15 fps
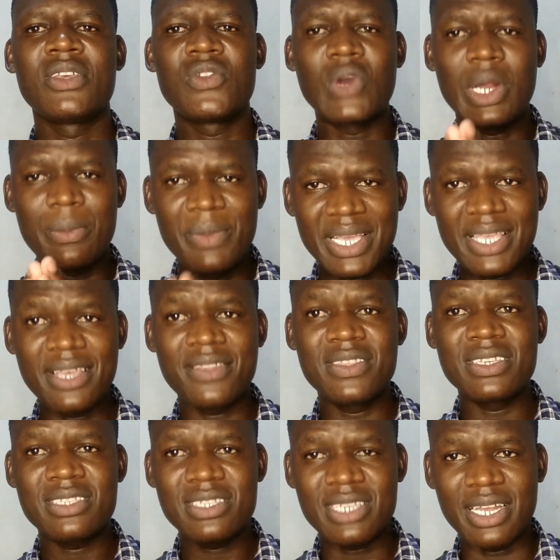You are
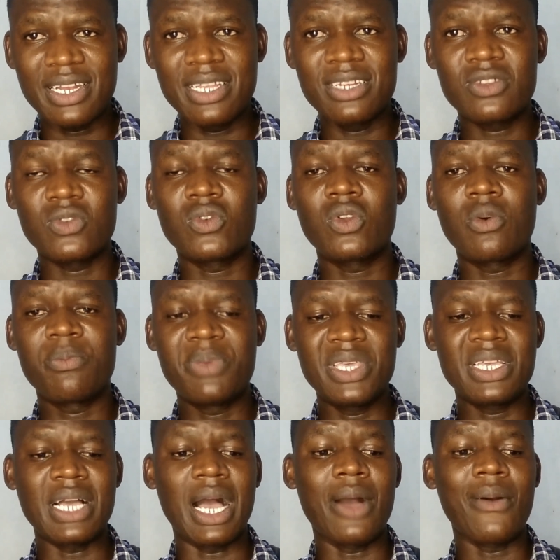making this channel to grow
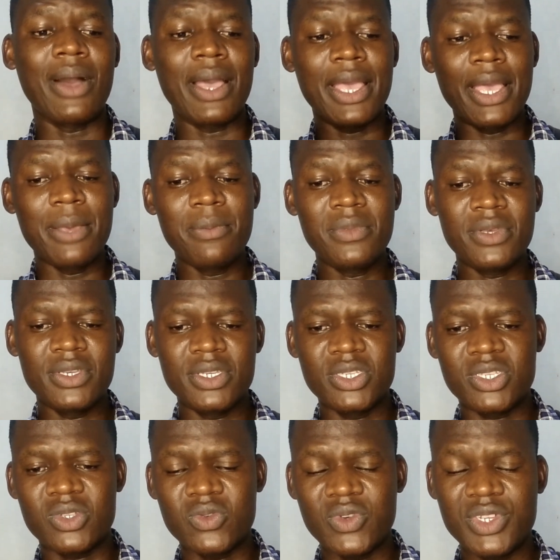big. Our aim
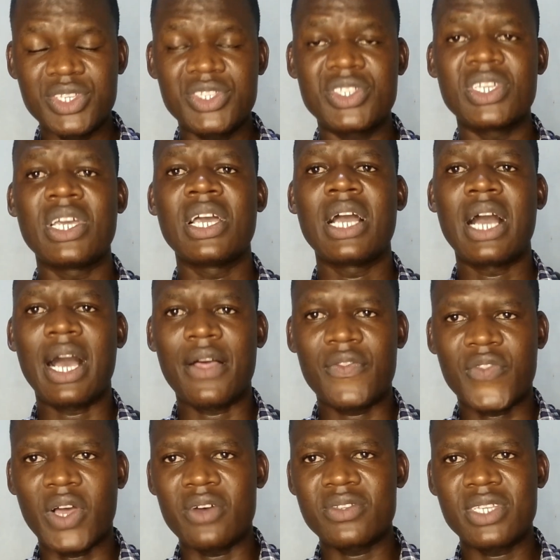is to reach
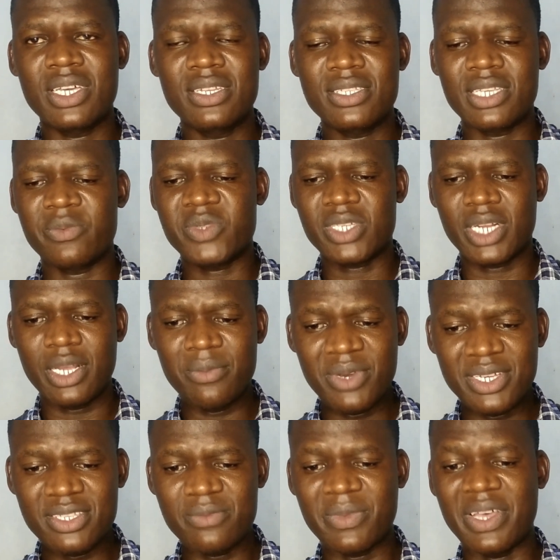a thousand
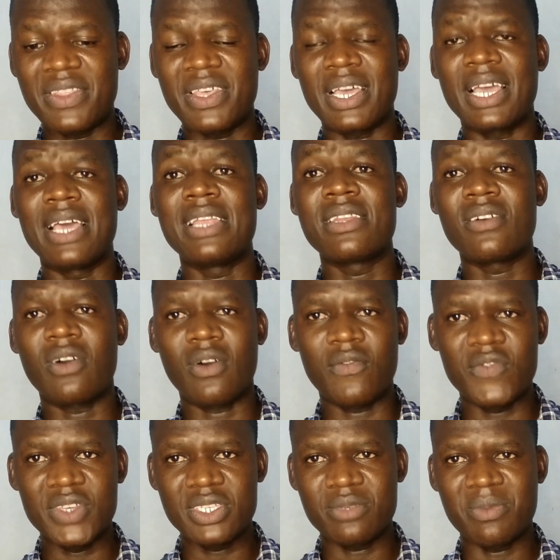subscribers by the end
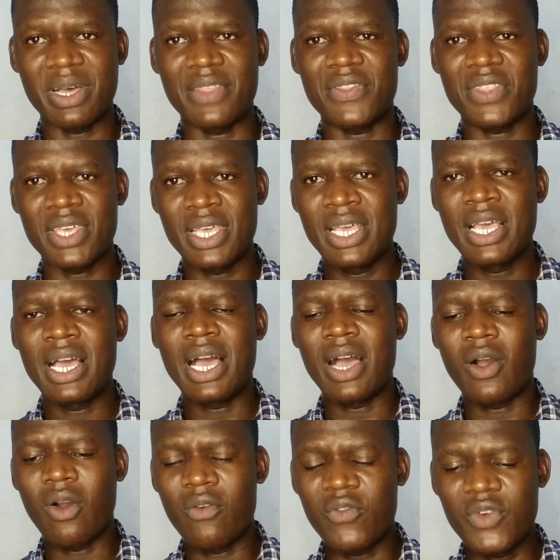of this month,
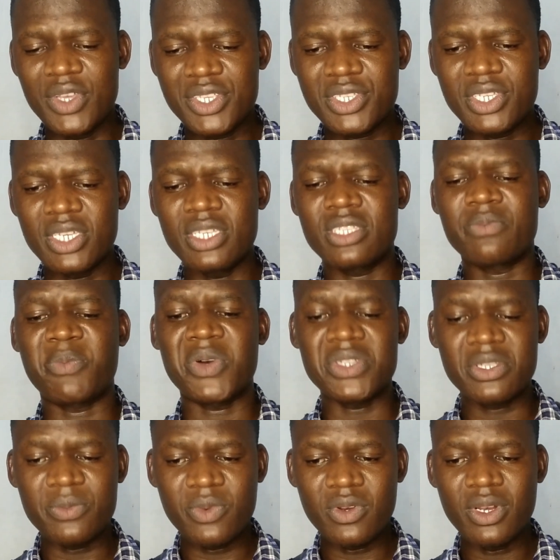of which is
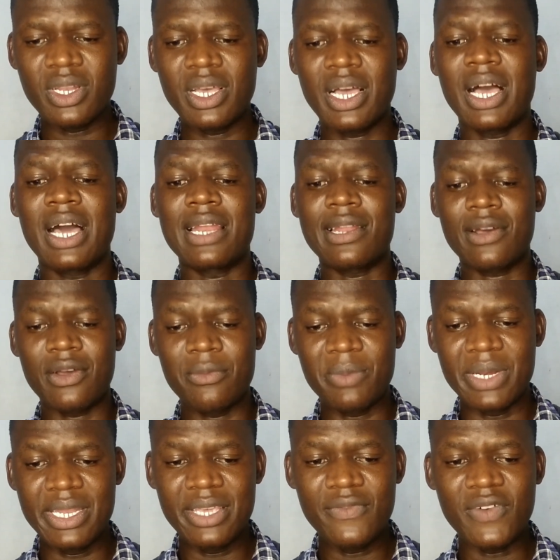possible and I
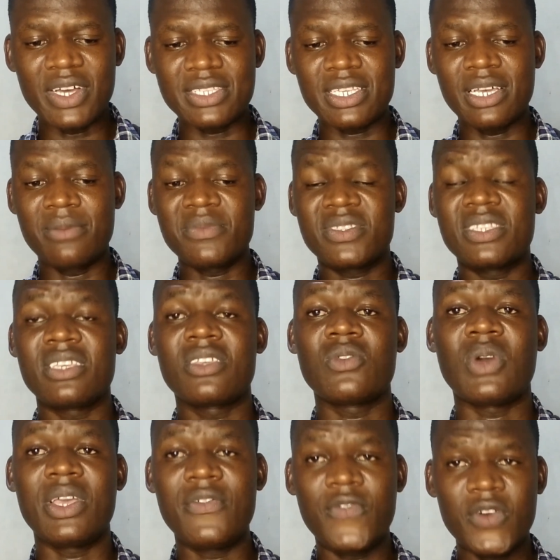believe as I am seeing
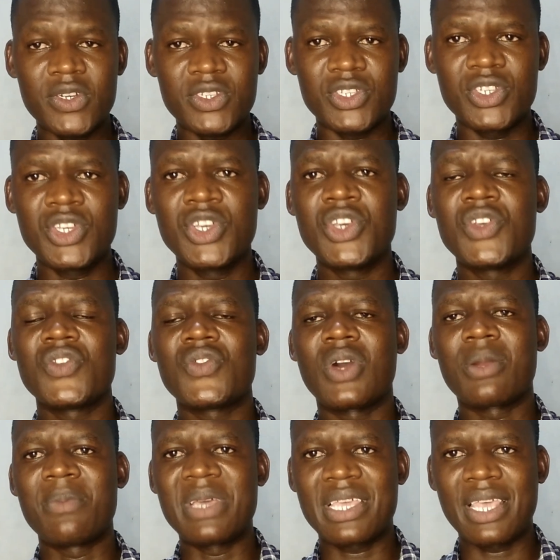your effort,
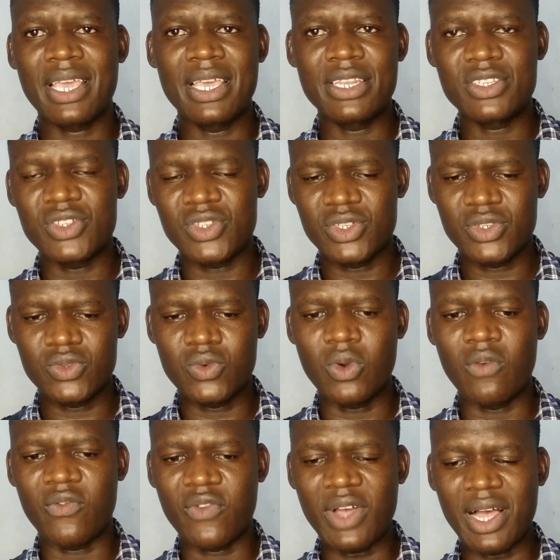you are making it to
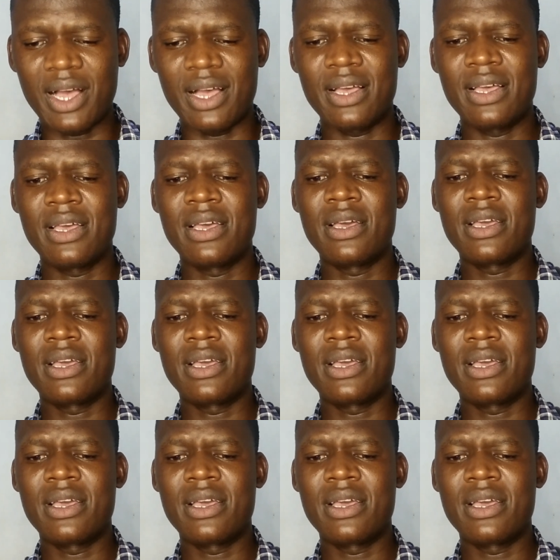go far.